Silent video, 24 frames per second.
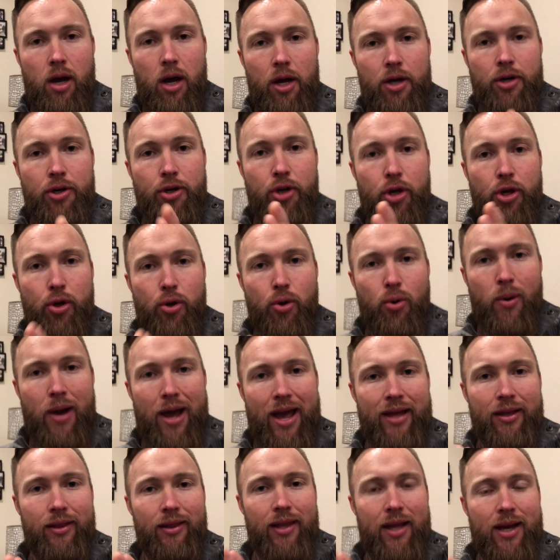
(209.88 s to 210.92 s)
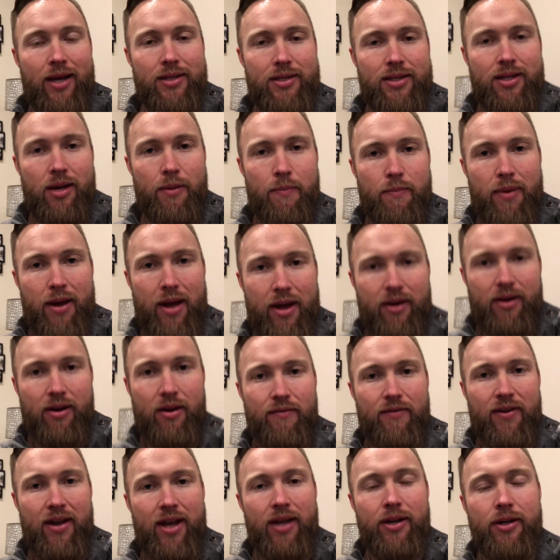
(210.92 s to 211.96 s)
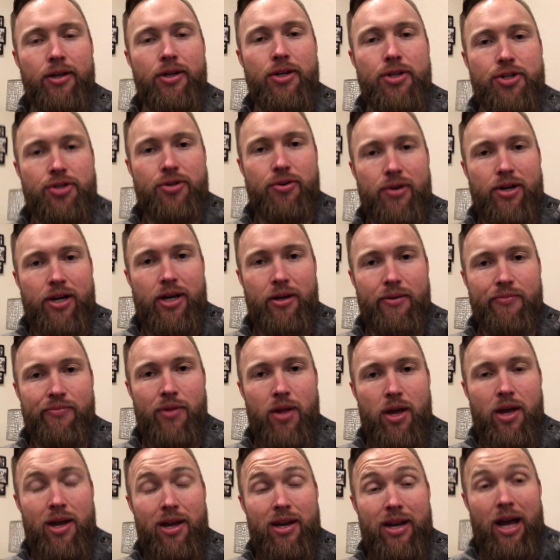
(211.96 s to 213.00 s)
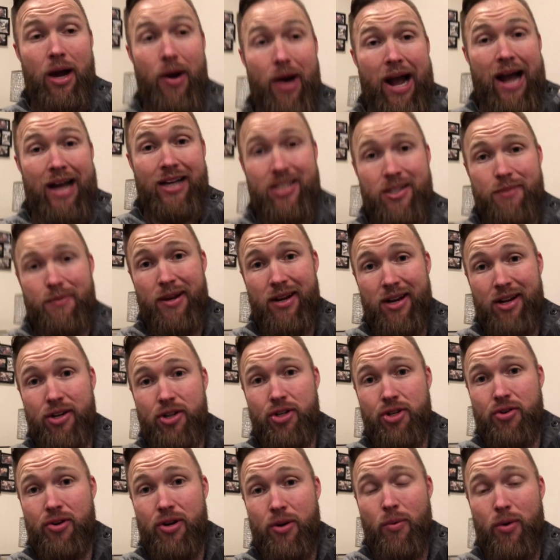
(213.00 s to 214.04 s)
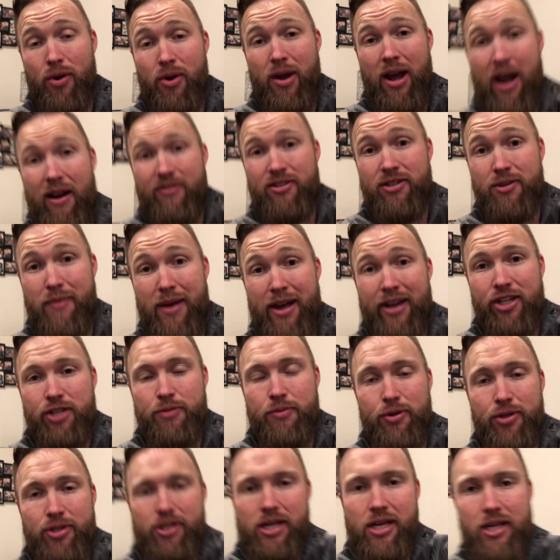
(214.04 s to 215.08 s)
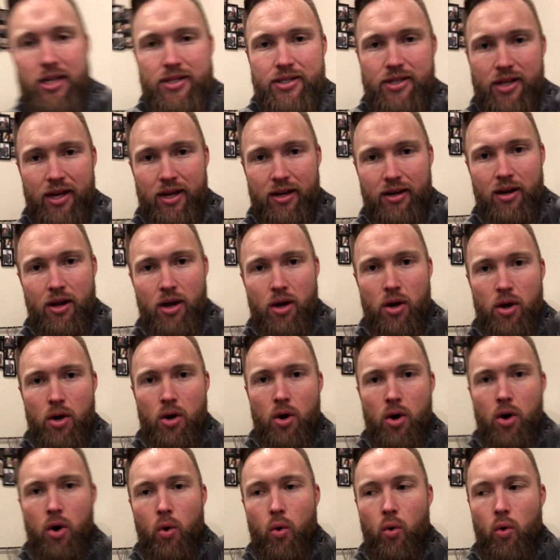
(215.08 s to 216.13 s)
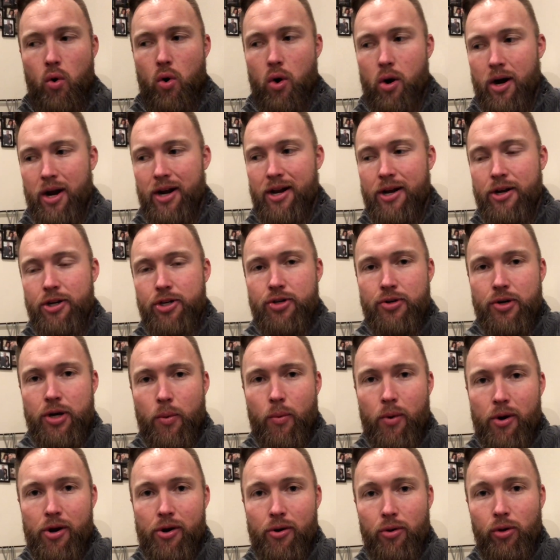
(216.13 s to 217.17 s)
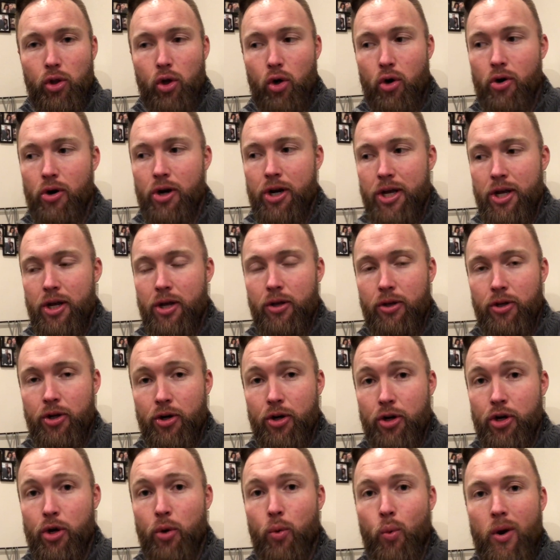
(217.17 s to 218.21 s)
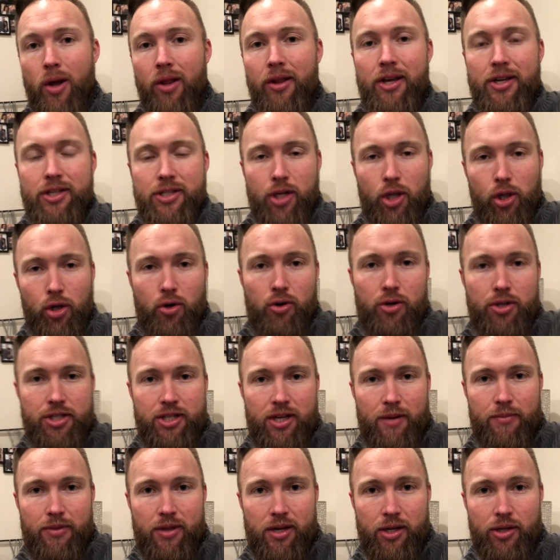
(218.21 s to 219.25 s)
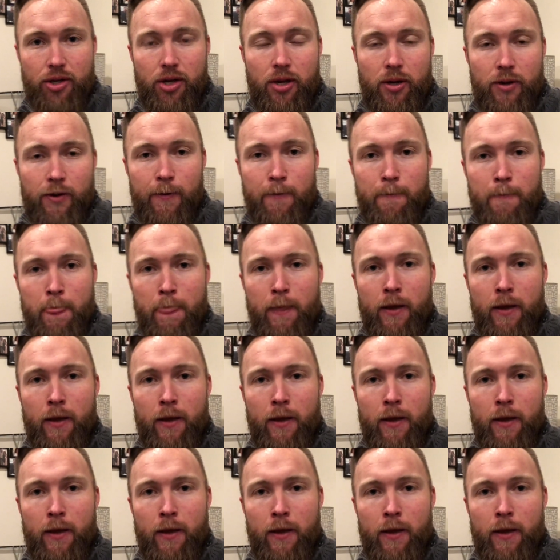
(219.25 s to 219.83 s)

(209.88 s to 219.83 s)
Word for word: a new and less competitive industry. Now, it has to be an industry where you have some expertise in, or an industry where you're learning, you're, you're willing to learn something new,